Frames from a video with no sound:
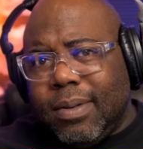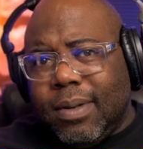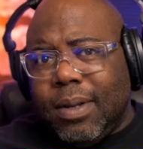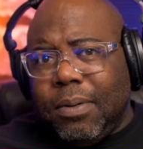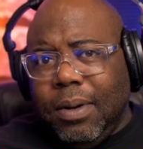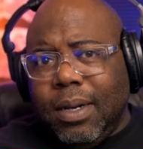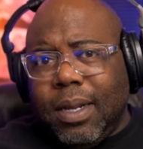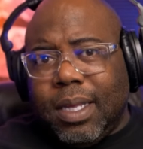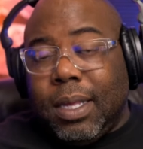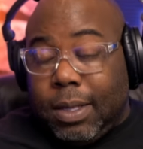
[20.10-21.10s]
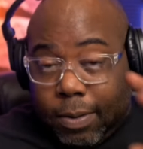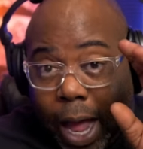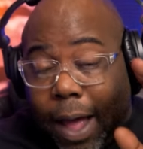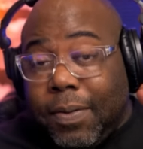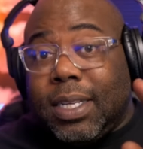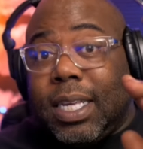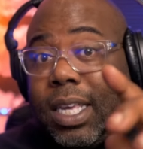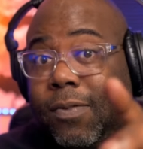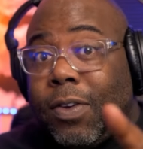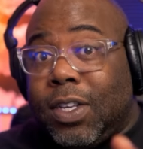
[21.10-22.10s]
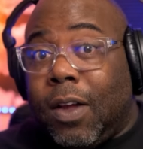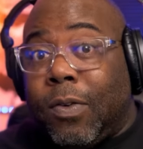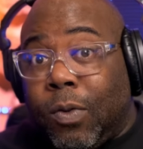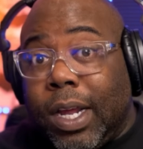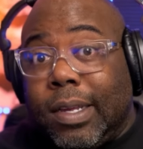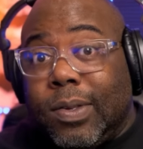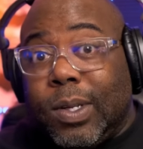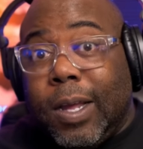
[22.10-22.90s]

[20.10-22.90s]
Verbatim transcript: All right? Obviously, give yourself a raise.